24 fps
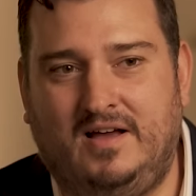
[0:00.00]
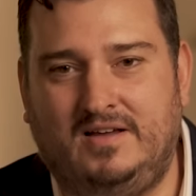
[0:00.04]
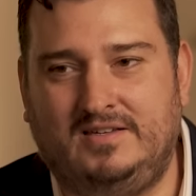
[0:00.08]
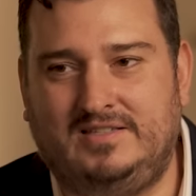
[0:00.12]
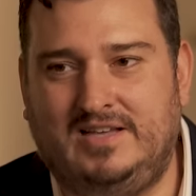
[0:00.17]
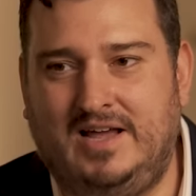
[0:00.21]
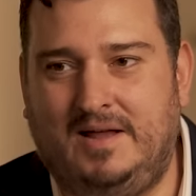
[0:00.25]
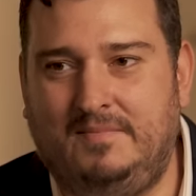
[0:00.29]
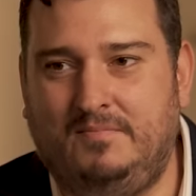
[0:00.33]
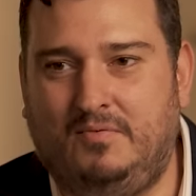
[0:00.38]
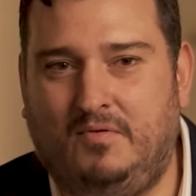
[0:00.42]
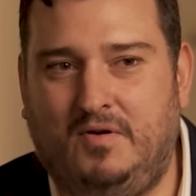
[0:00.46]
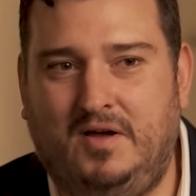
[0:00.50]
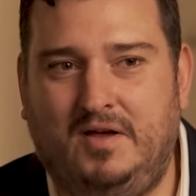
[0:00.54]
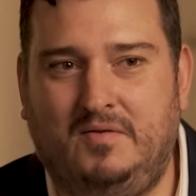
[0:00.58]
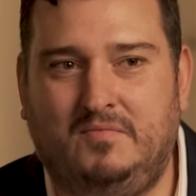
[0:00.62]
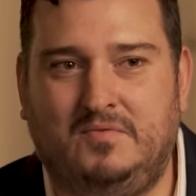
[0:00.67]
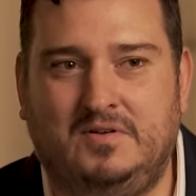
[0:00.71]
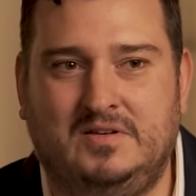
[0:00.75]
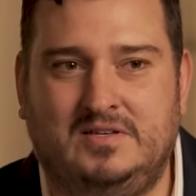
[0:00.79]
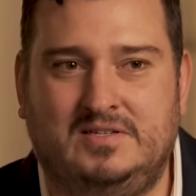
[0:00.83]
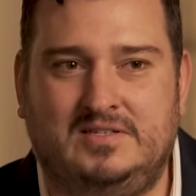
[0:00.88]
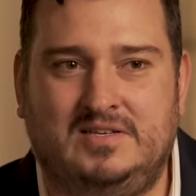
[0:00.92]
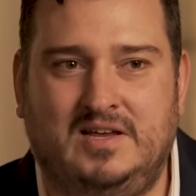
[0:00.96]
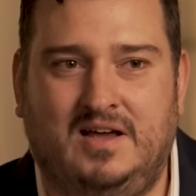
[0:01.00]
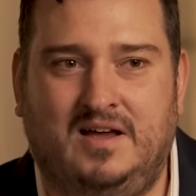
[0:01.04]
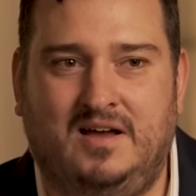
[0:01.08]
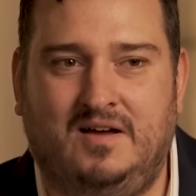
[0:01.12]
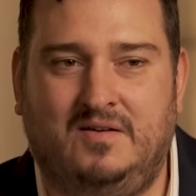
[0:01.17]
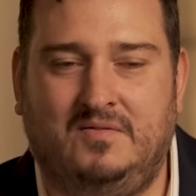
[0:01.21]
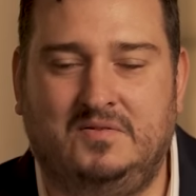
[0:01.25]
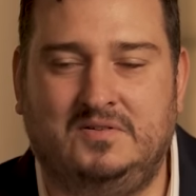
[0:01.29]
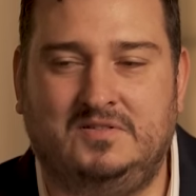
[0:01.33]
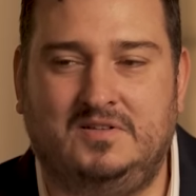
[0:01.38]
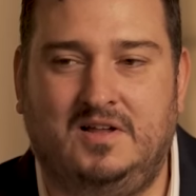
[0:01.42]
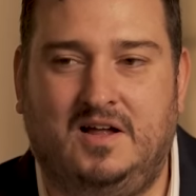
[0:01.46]
standpoint was
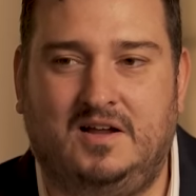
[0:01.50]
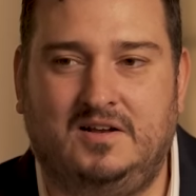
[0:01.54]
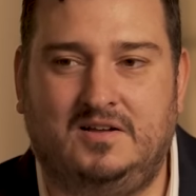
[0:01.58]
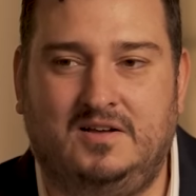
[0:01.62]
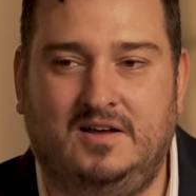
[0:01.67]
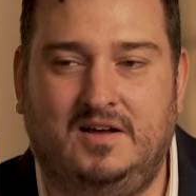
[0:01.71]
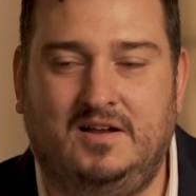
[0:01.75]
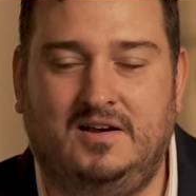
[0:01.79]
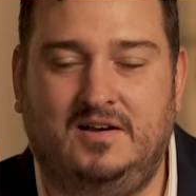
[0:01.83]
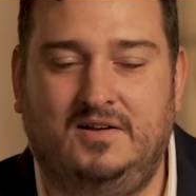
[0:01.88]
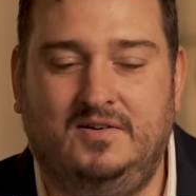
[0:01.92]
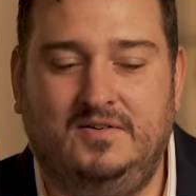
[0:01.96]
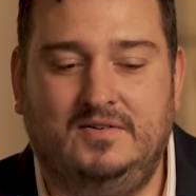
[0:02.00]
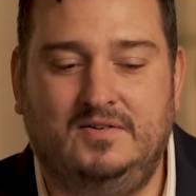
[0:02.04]
not good.